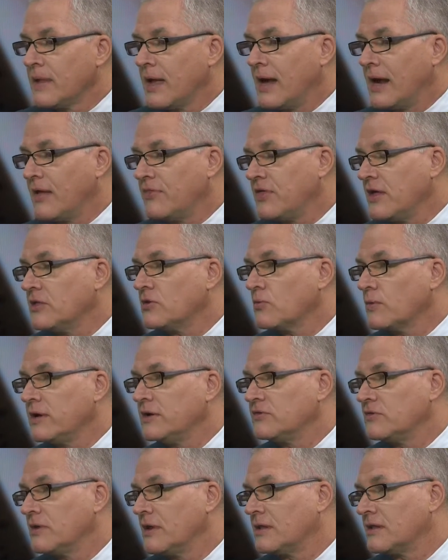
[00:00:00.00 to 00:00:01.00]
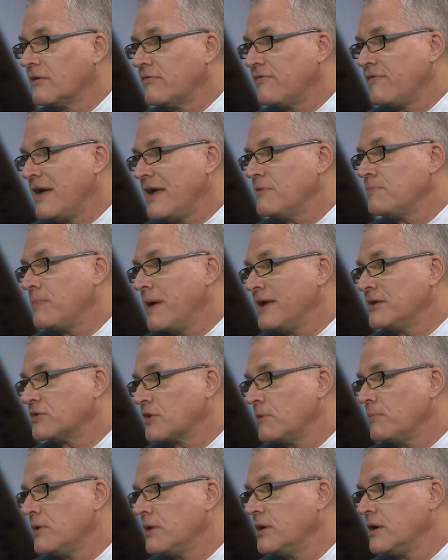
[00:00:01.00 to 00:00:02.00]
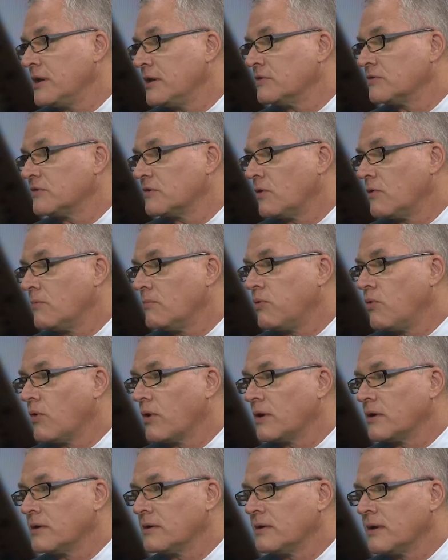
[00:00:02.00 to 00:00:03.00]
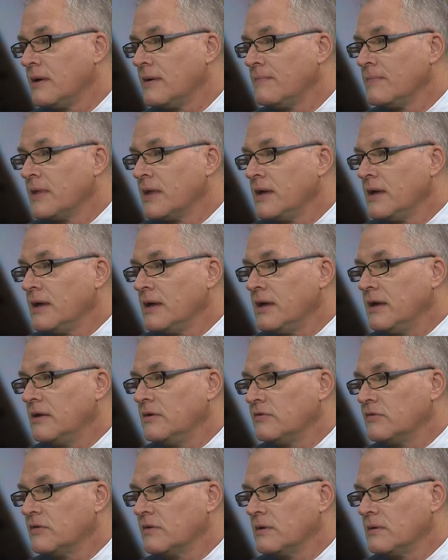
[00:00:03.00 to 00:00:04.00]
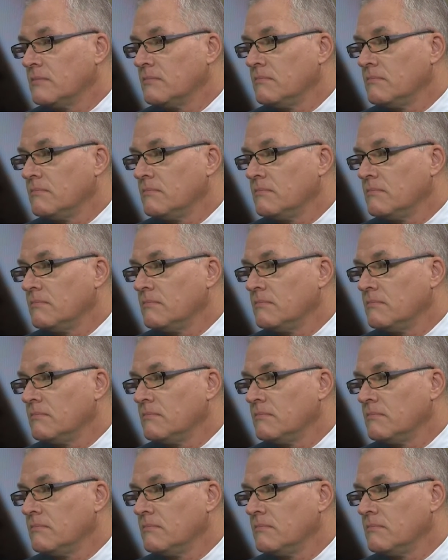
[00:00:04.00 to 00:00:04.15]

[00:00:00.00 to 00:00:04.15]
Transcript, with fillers: And I think the reason that the faith based community is so important is